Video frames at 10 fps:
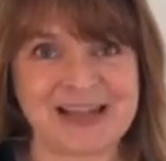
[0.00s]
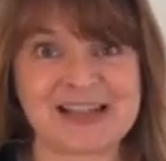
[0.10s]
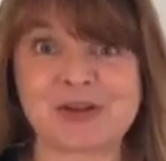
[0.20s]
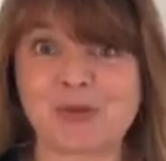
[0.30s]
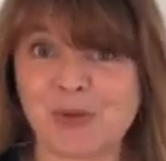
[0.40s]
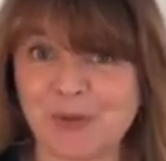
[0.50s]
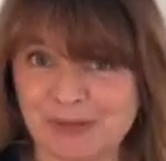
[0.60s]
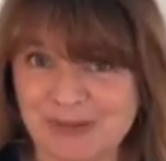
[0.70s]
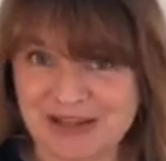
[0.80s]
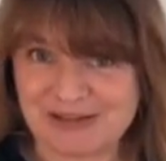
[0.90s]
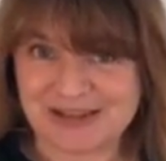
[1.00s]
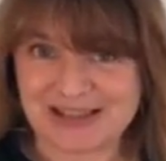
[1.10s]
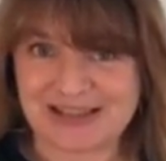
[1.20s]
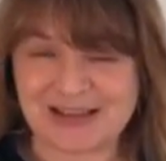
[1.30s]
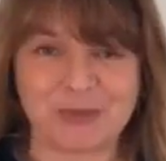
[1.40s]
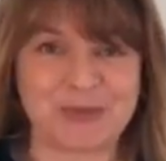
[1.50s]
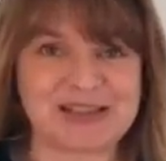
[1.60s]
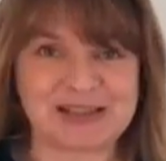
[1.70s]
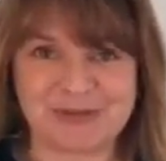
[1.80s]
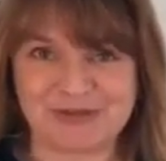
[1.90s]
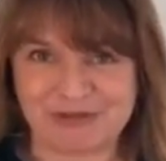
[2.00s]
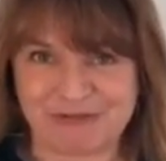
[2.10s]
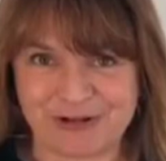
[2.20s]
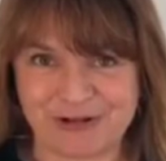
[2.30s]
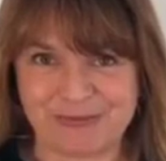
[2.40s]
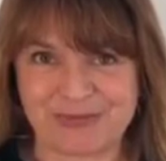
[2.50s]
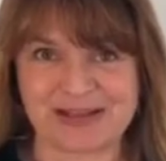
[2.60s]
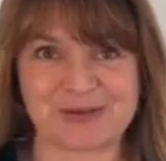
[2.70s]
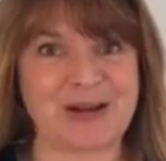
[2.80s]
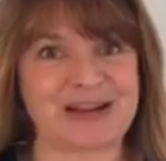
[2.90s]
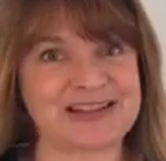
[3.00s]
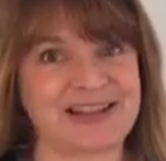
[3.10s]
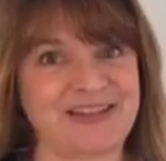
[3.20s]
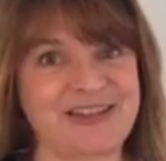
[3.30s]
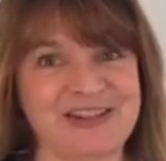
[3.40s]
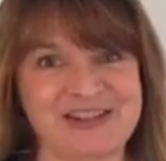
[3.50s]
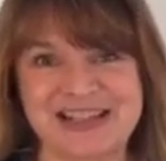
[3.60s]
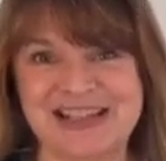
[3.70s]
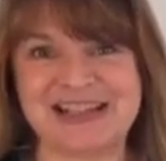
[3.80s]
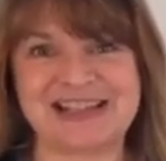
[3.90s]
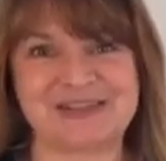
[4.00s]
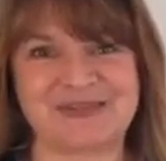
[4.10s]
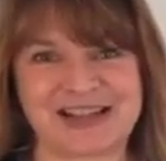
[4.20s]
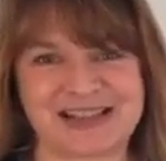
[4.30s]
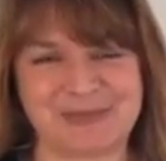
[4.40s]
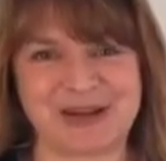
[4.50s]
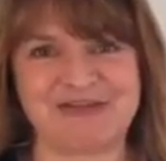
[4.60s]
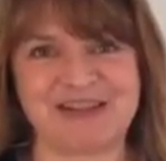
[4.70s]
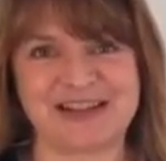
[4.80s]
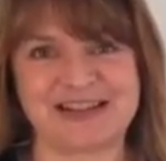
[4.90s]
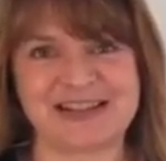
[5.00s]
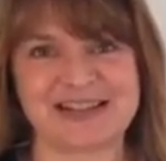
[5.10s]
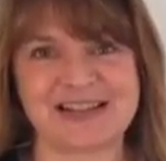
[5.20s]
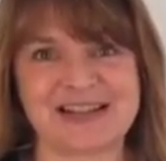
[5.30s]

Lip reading: So we will be using the wisdom of the room as well as our 30 years of experience.